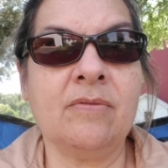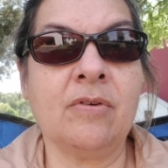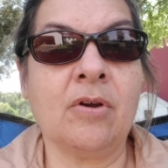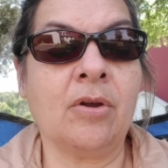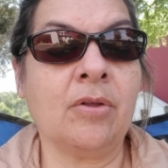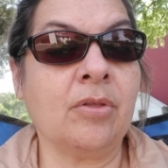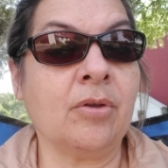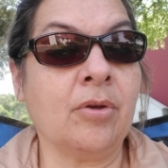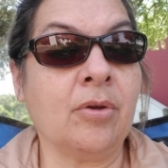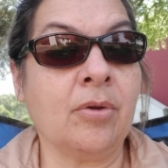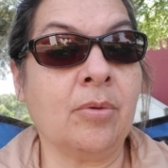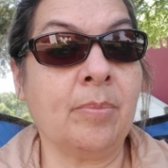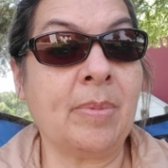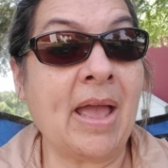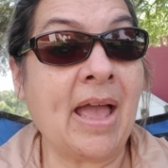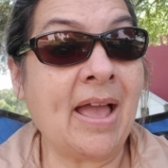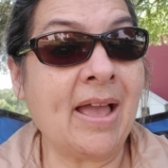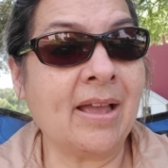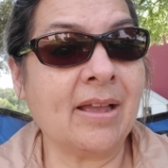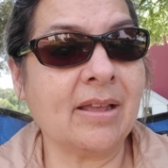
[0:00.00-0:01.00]
farther
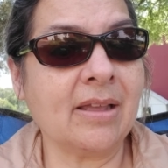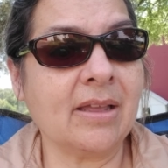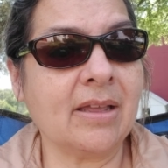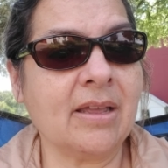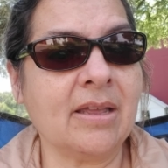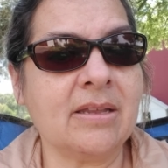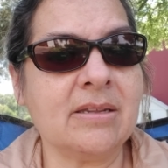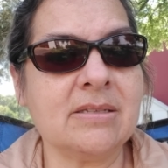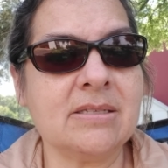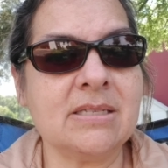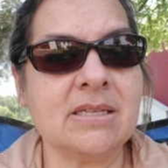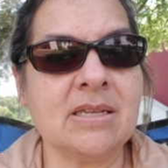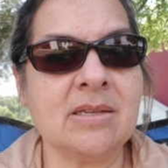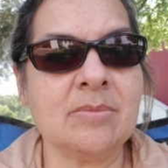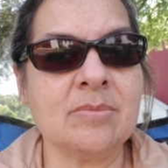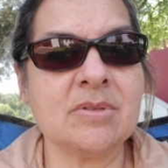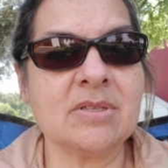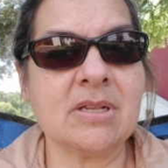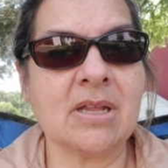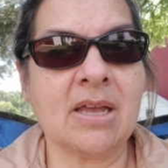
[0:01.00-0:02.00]
back, it
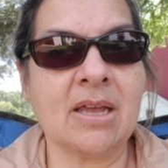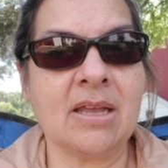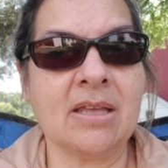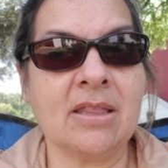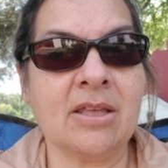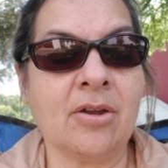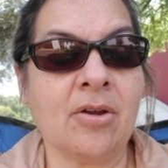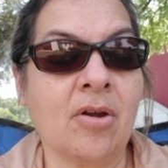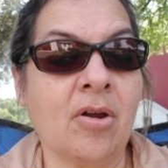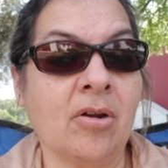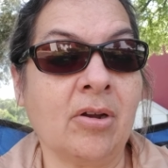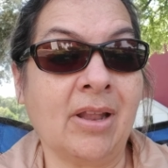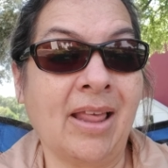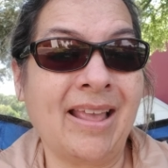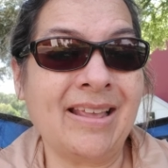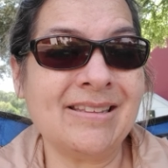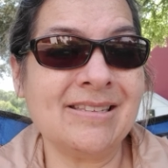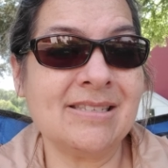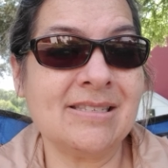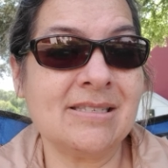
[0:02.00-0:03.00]
seems like there are
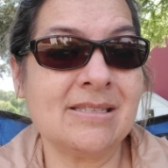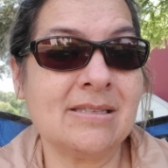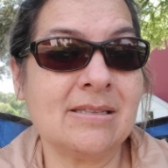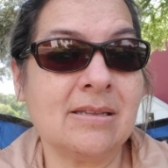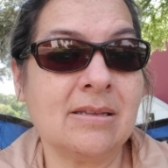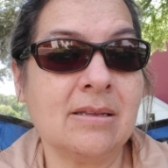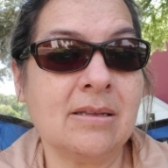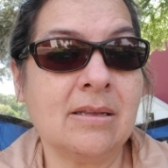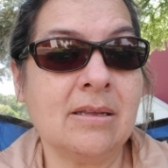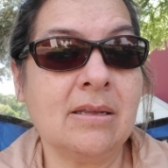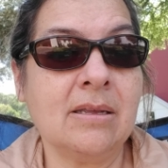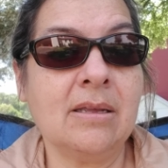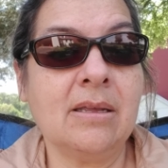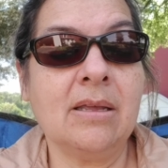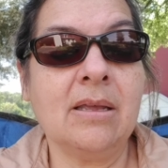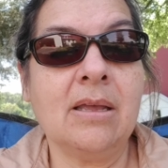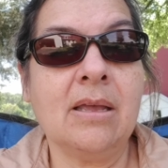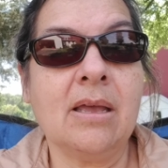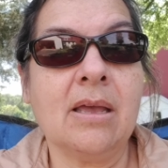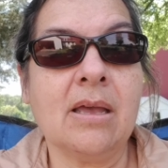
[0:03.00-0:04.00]
less.
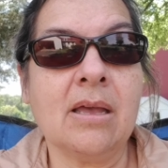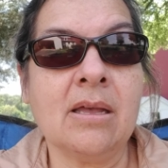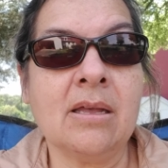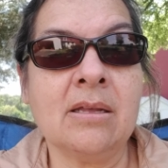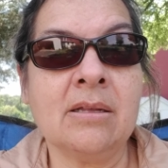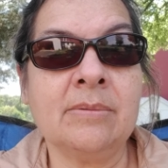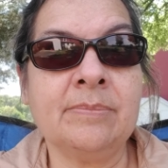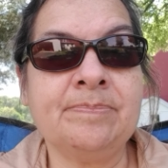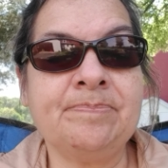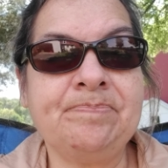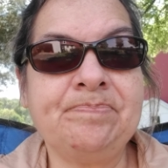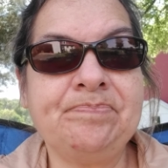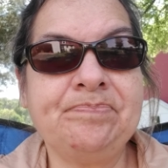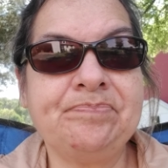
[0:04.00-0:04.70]
And